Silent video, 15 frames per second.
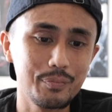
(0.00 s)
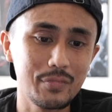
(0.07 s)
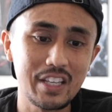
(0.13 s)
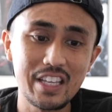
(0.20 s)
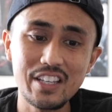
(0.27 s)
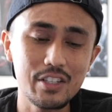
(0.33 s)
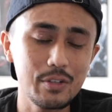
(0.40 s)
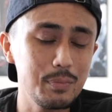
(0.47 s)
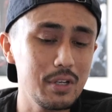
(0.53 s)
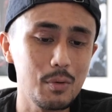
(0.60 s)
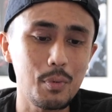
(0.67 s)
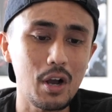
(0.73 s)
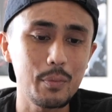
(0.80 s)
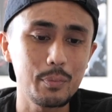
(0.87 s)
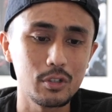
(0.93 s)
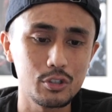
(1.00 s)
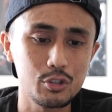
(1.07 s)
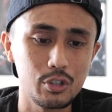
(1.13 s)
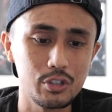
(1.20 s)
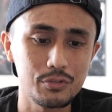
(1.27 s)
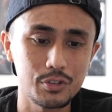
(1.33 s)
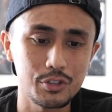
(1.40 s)
He'd be a popular
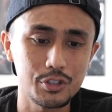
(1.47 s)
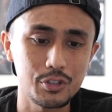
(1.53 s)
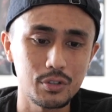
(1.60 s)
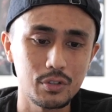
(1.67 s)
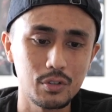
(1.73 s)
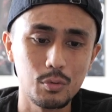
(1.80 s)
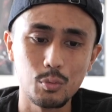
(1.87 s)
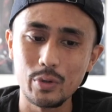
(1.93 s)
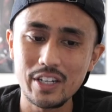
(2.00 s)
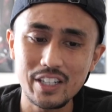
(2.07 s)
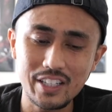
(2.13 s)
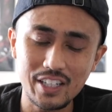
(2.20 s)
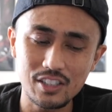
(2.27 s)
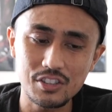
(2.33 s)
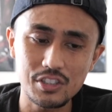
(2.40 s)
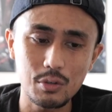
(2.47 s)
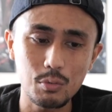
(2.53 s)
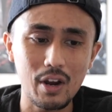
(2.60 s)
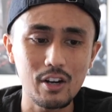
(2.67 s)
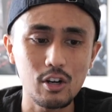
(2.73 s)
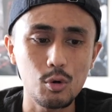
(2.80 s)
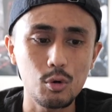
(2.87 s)
choice for sure. We didn't get to see
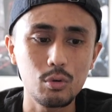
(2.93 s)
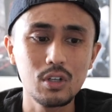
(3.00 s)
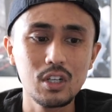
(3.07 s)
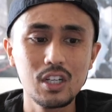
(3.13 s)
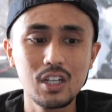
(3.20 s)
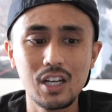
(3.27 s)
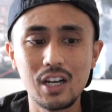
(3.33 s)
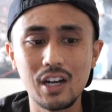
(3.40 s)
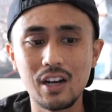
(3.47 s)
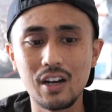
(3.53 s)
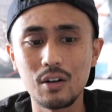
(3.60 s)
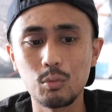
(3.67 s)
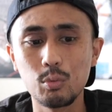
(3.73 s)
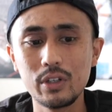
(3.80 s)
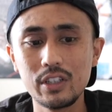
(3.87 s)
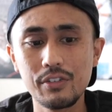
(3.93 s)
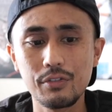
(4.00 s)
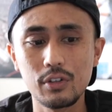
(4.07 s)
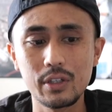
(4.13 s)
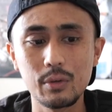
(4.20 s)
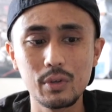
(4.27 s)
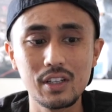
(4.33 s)
Rhino really
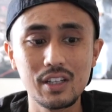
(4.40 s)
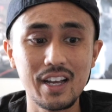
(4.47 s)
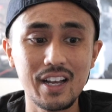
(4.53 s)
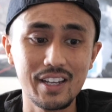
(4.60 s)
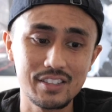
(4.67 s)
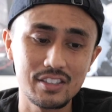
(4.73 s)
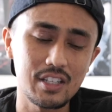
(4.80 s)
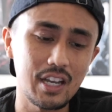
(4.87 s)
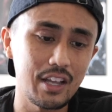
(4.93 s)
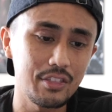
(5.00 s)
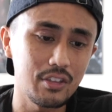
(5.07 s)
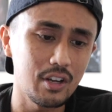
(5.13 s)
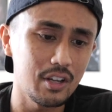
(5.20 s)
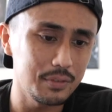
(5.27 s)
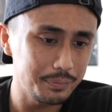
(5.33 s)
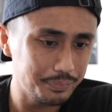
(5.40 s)
fully realized. I